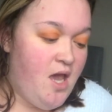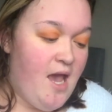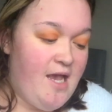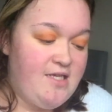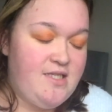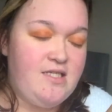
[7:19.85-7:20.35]

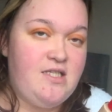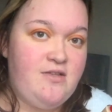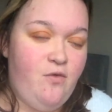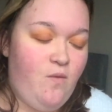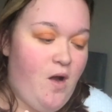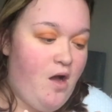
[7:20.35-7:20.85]
It says it's
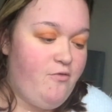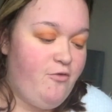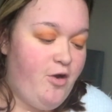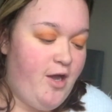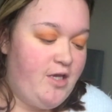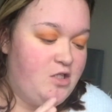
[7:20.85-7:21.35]
full
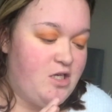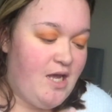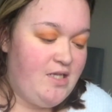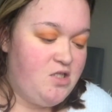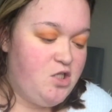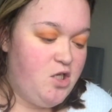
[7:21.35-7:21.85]
coverage and
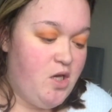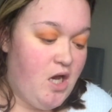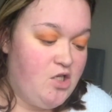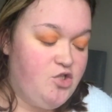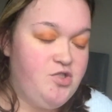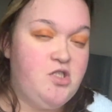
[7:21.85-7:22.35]
it's
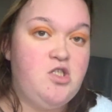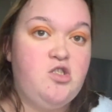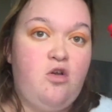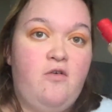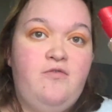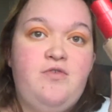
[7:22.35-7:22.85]
200
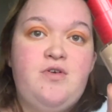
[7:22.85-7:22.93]
soft